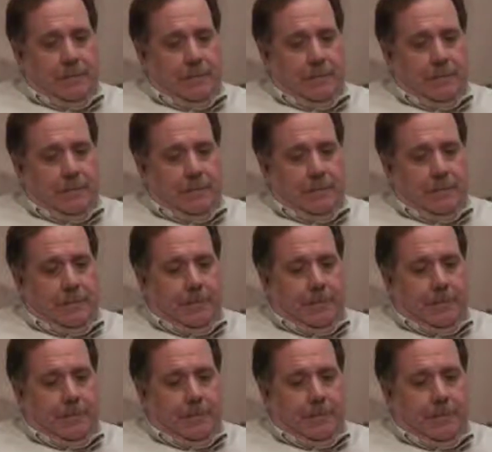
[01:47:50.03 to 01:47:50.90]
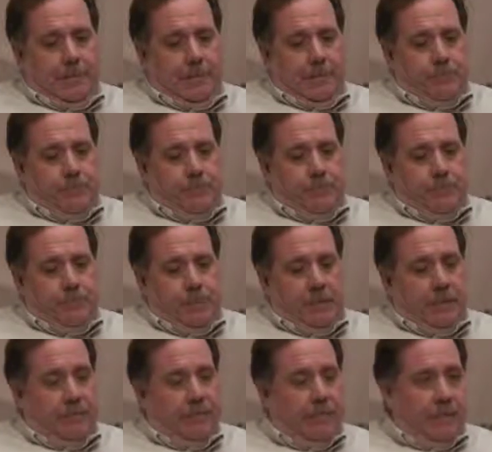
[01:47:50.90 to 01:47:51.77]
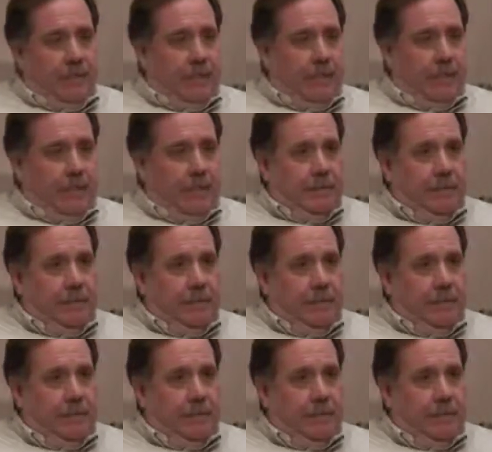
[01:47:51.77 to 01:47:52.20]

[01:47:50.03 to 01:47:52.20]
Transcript: Um, the FAA